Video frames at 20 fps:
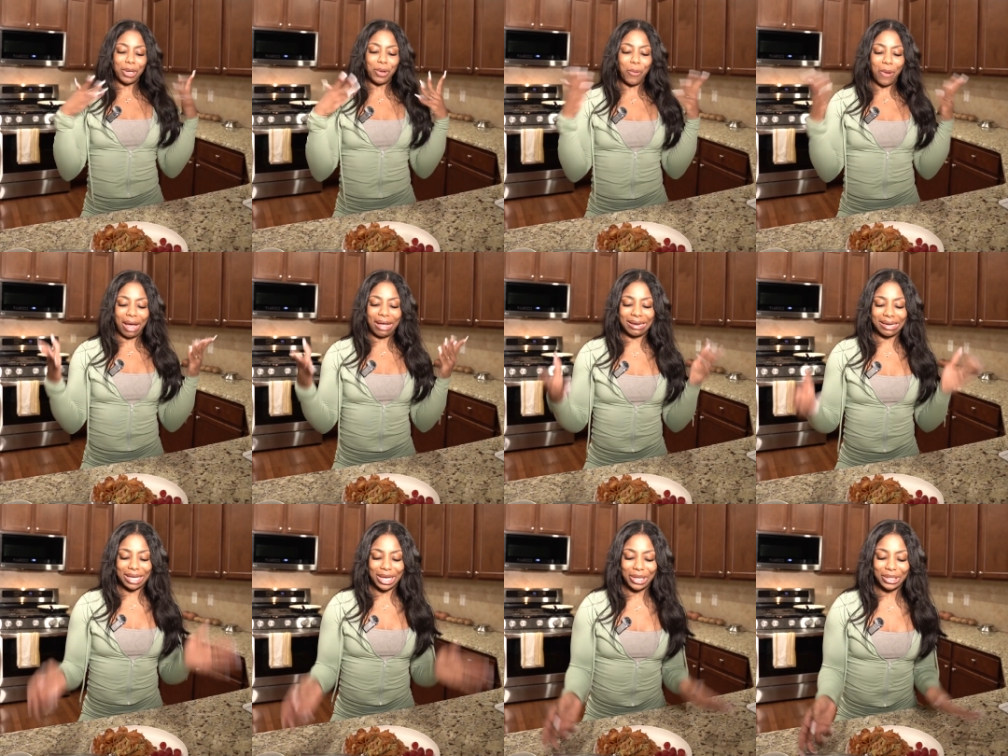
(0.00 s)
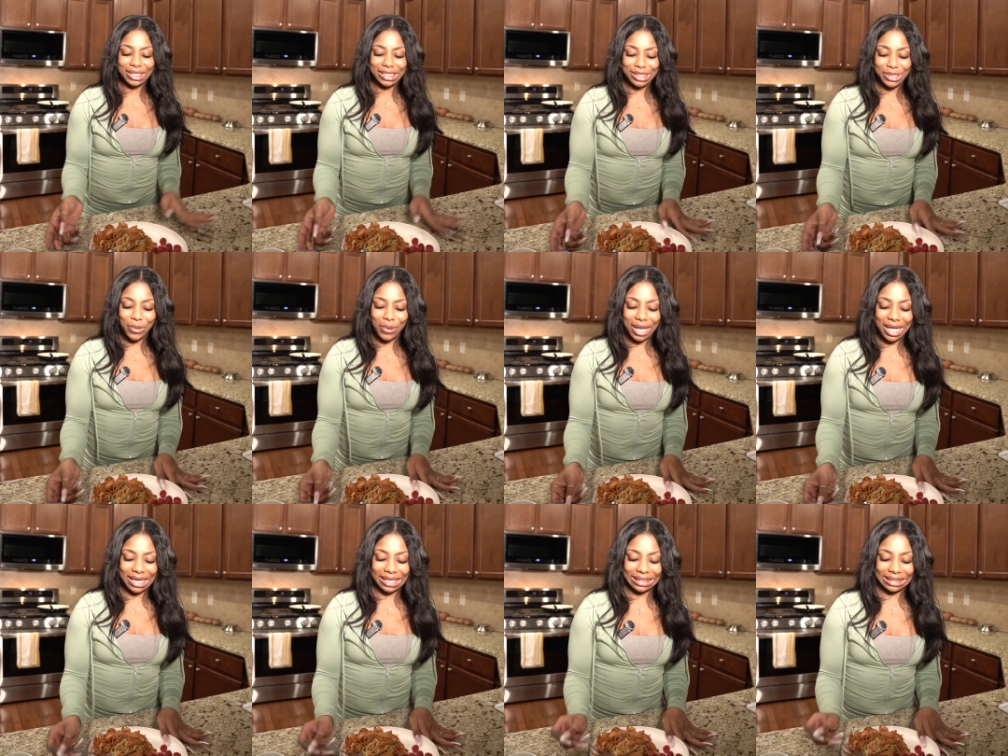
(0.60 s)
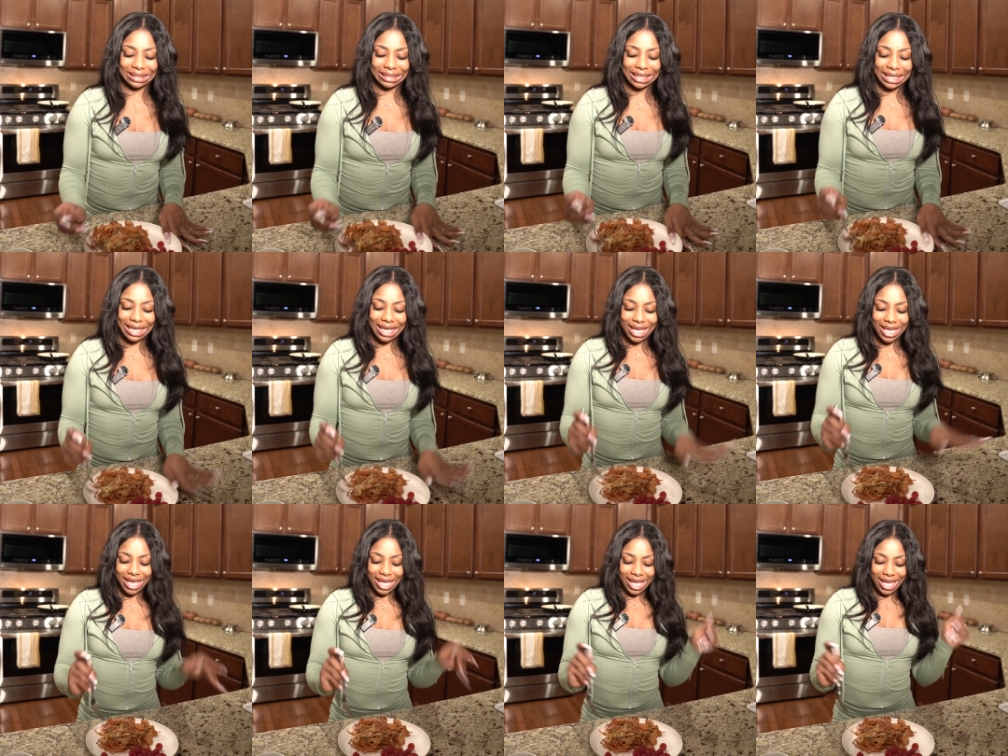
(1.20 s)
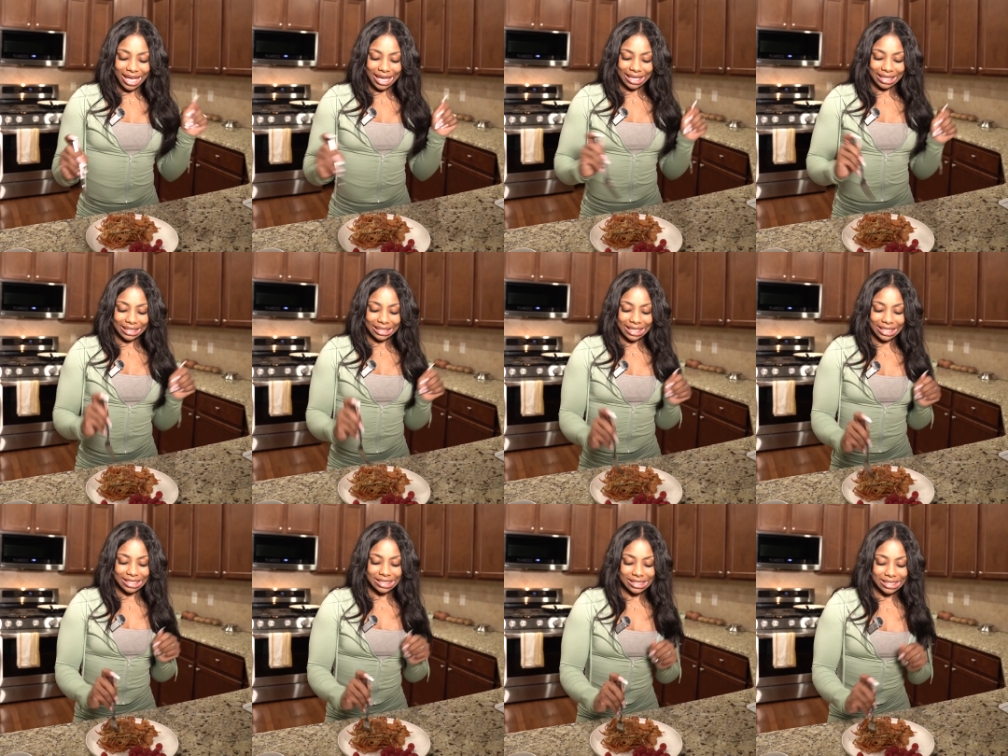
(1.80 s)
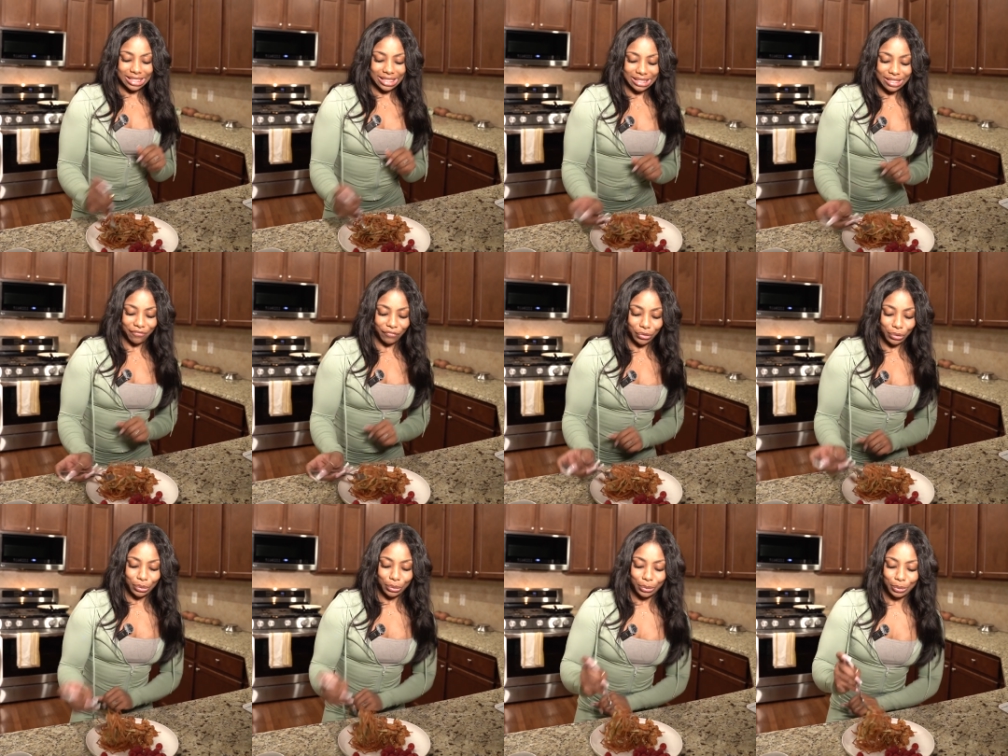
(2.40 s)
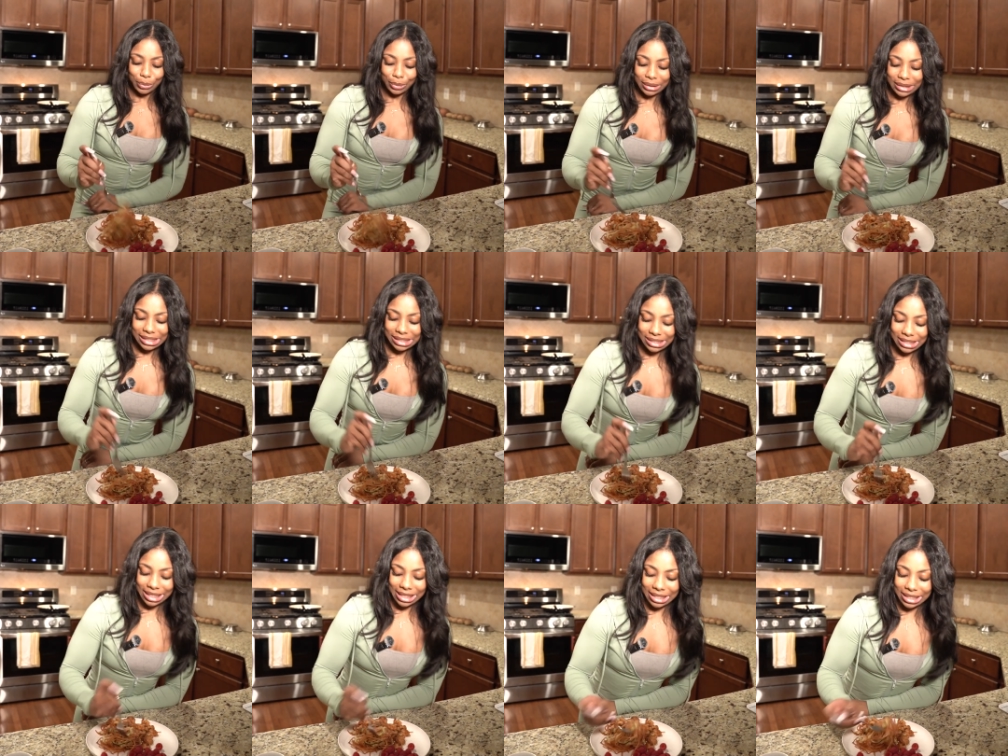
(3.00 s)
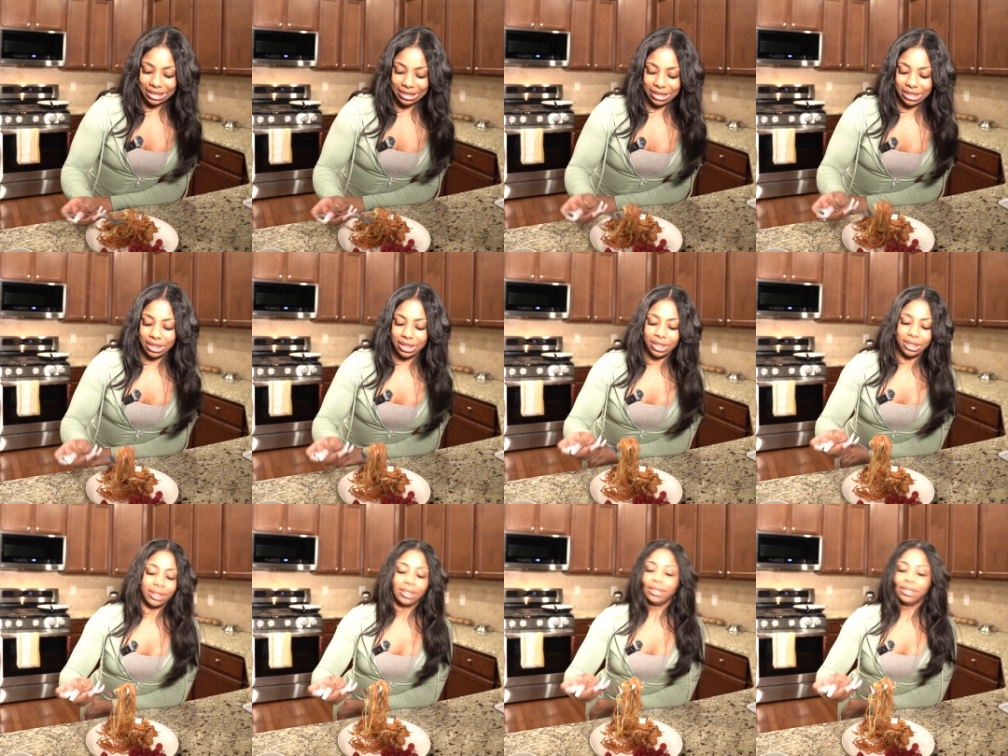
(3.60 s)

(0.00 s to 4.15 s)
quiet now. Let's go ahead and get into this food. Let's eat.